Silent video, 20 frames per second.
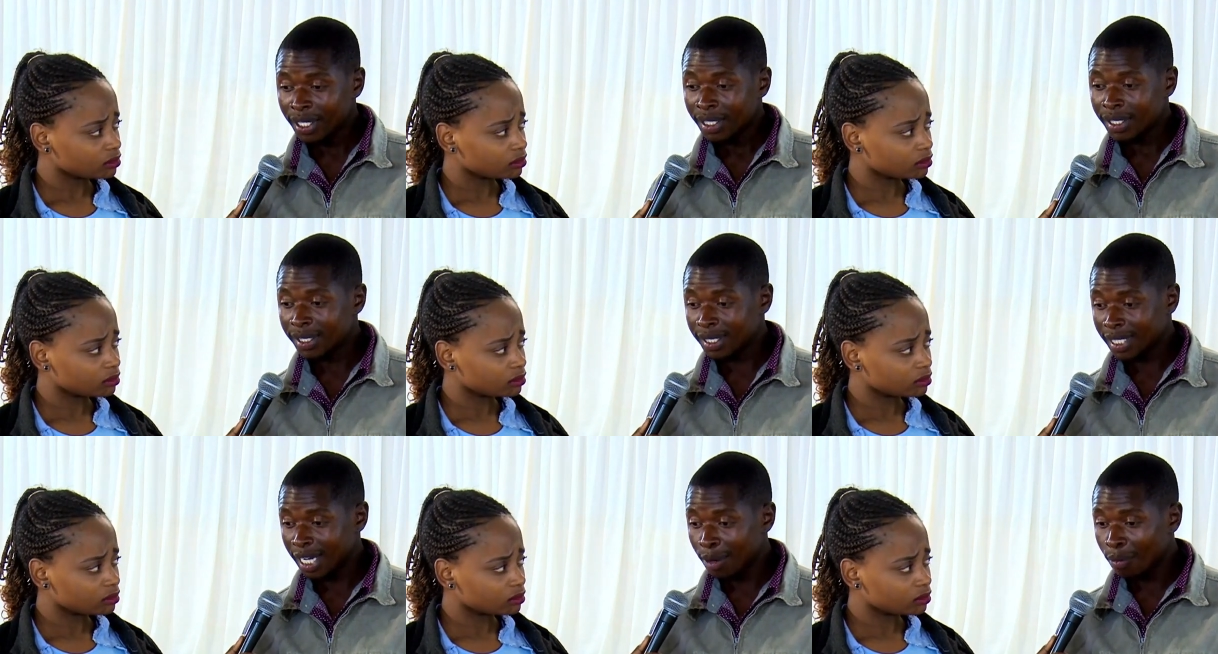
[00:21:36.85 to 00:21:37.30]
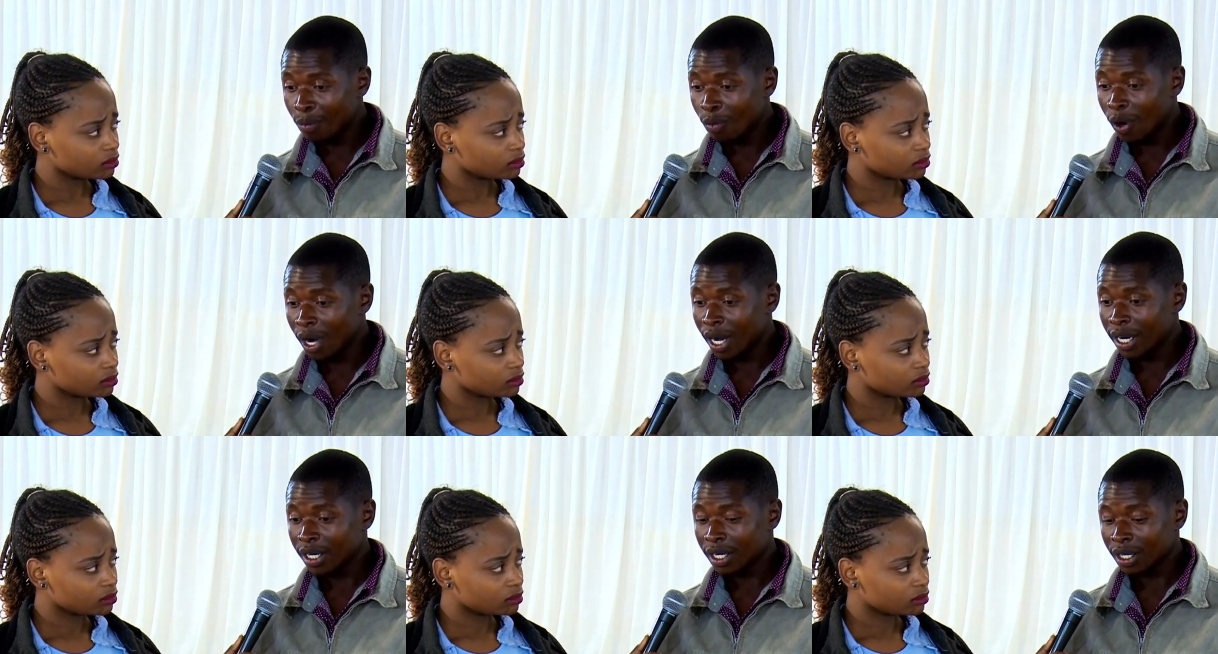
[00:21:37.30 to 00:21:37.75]

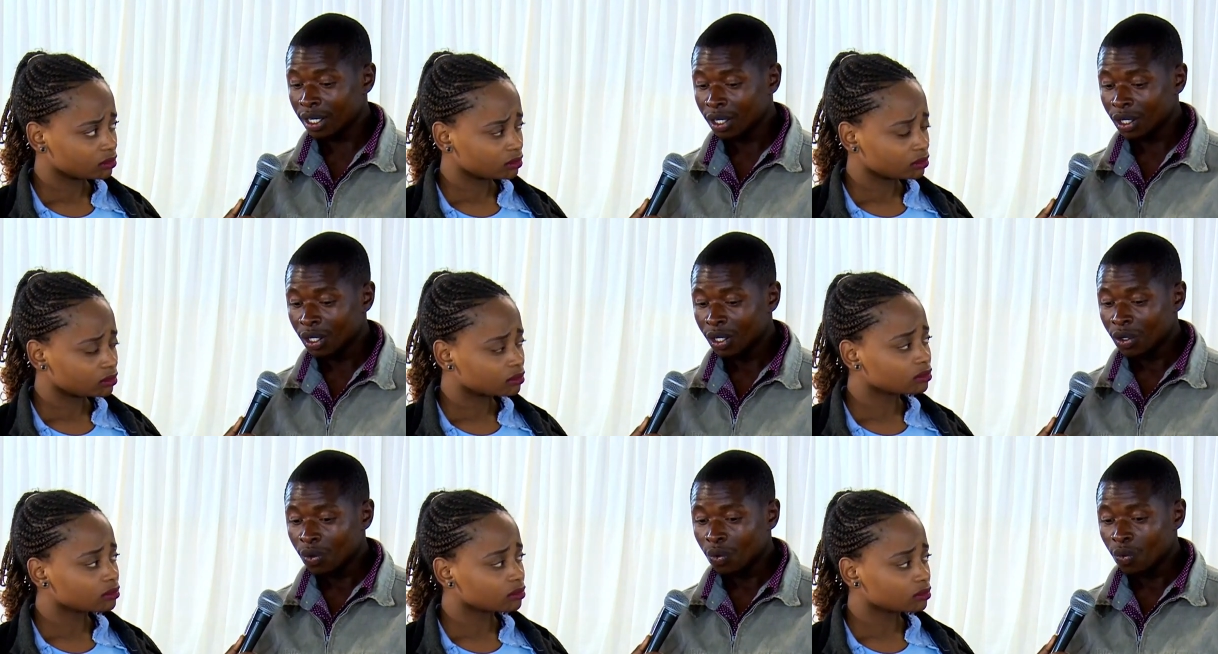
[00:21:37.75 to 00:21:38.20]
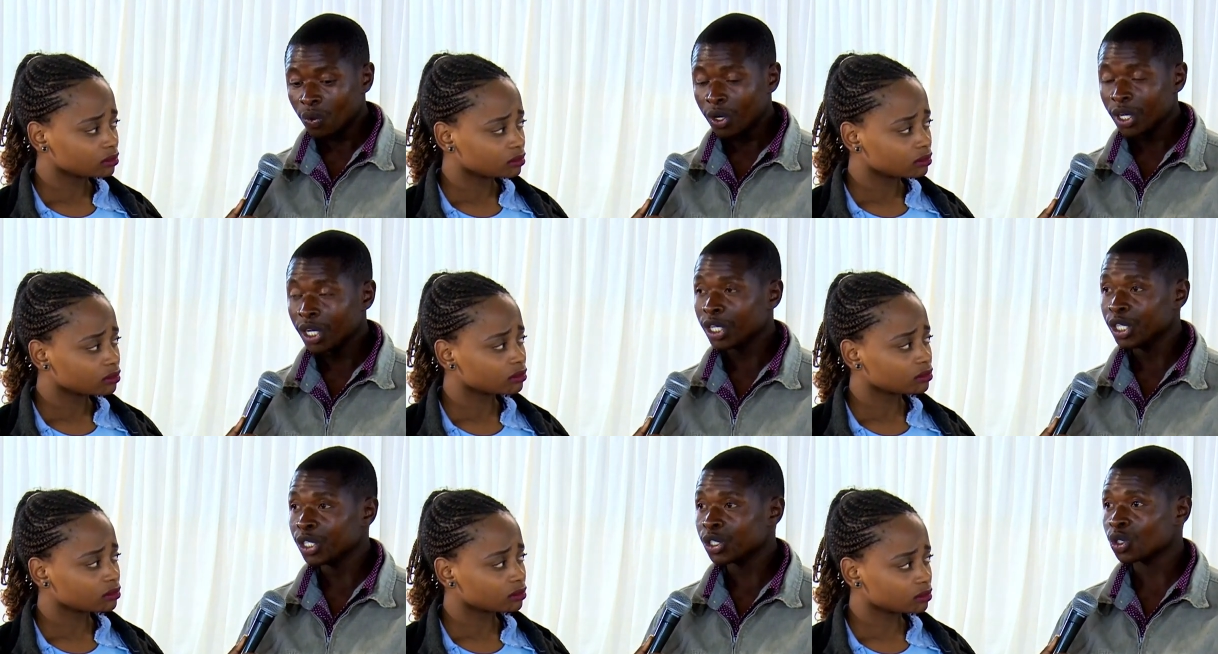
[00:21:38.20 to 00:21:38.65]
Speaker 1: someone
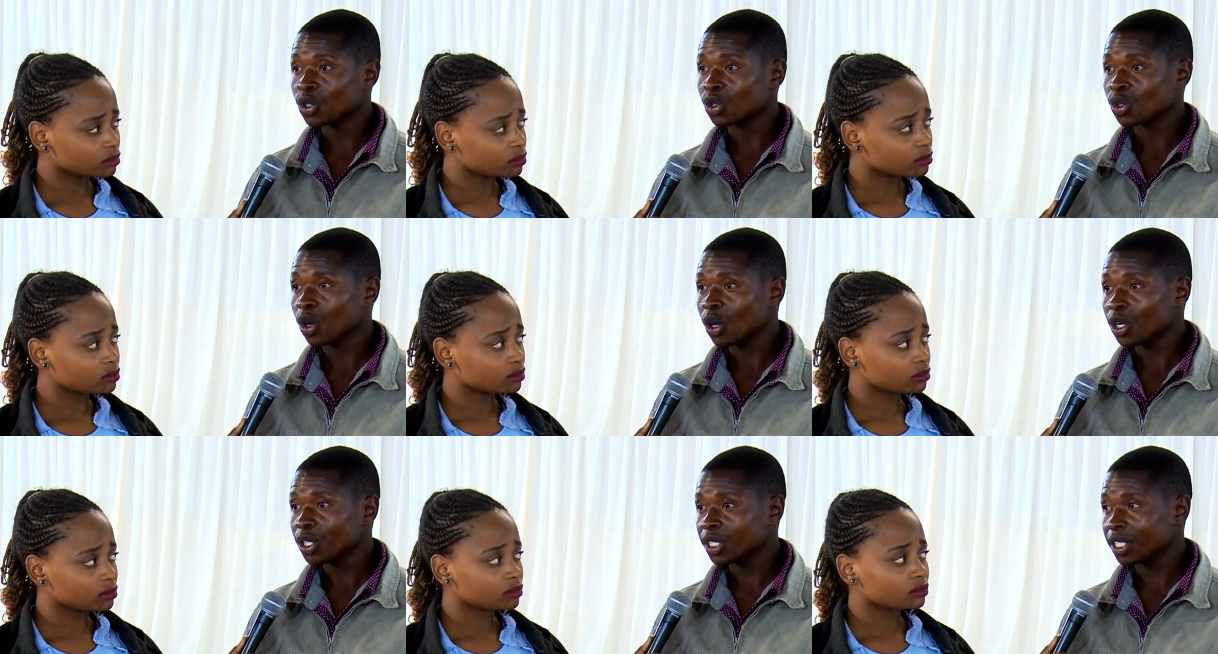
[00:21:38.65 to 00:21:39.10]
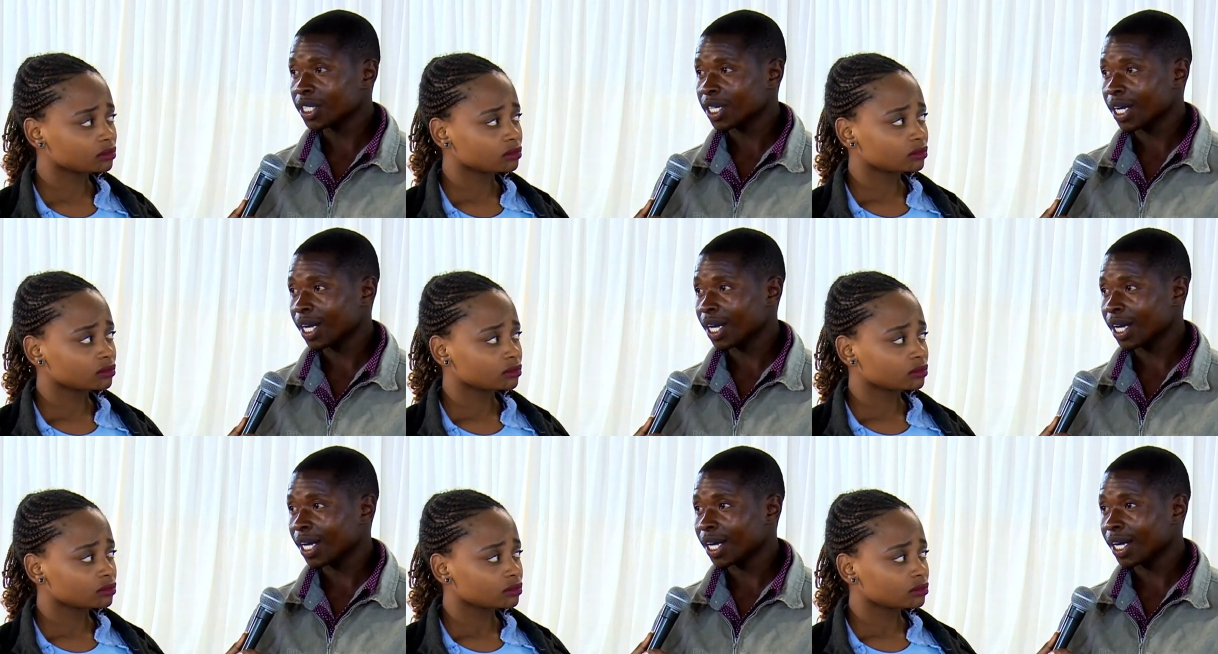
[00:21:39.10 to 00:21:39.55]
who is not
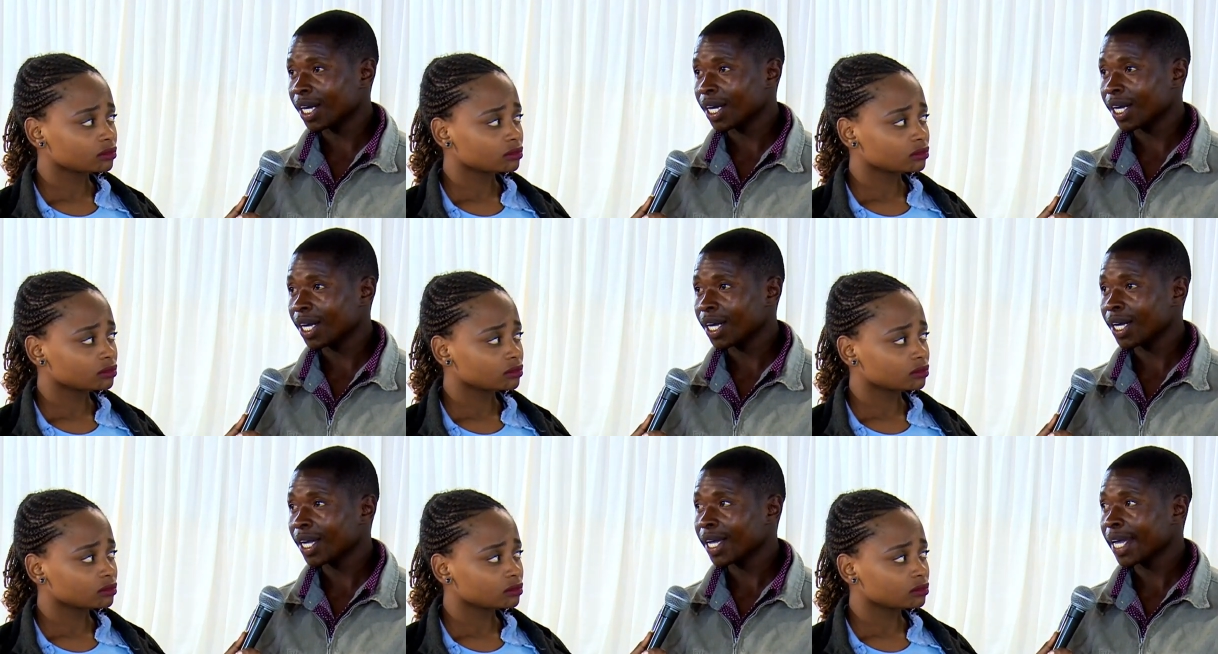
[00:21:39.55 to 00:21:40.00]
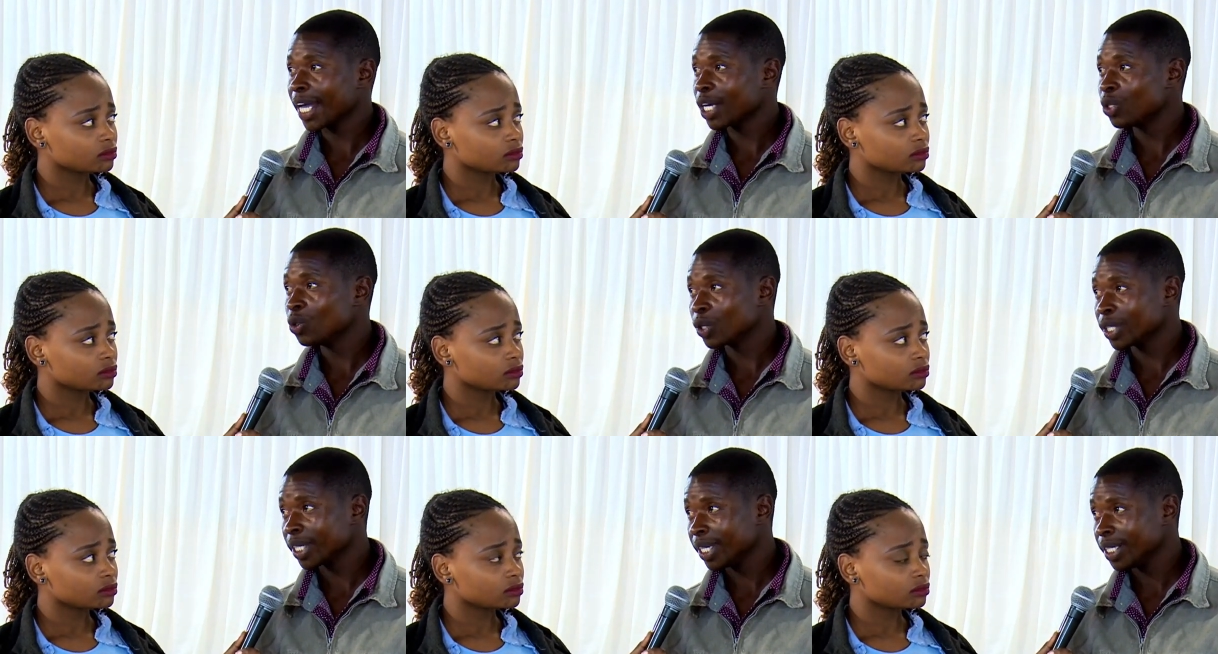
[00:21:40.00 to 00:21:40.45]
uh,
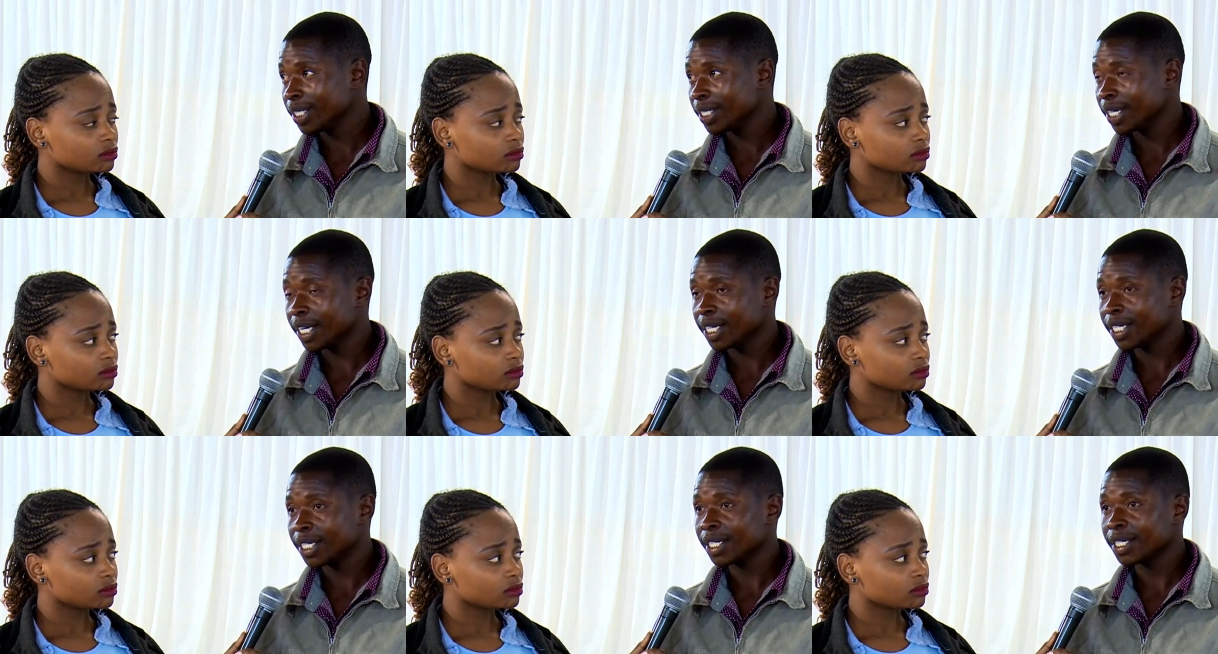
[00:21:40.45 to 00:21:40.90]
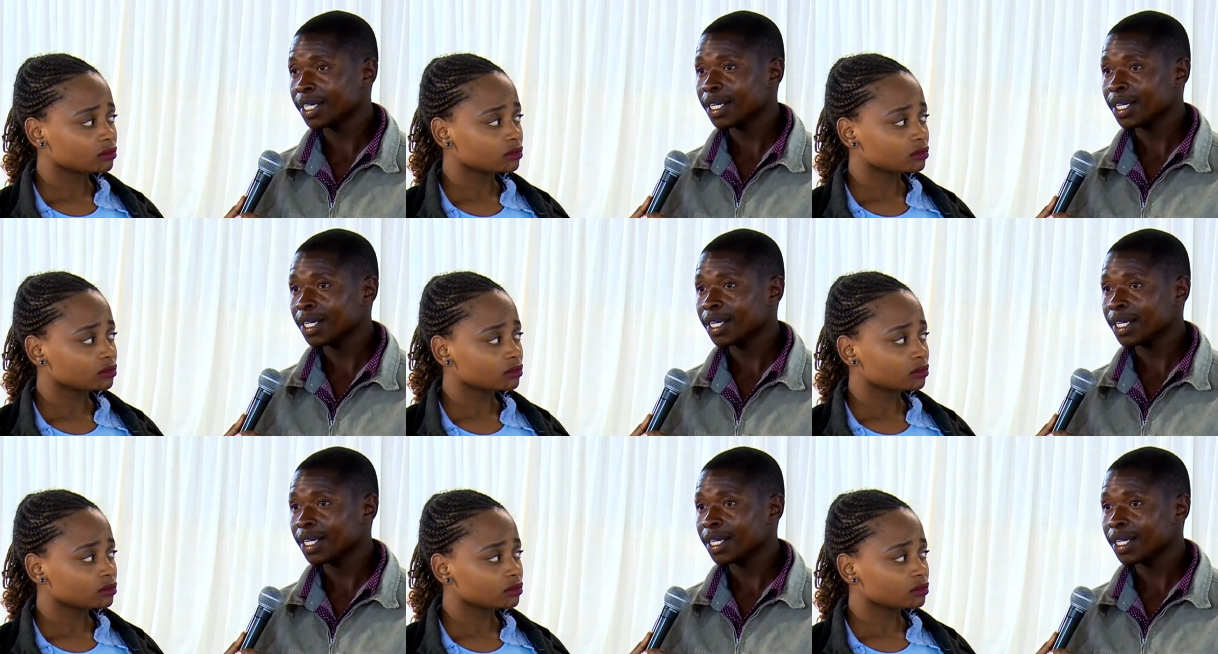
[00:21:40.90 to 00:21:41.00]
educated,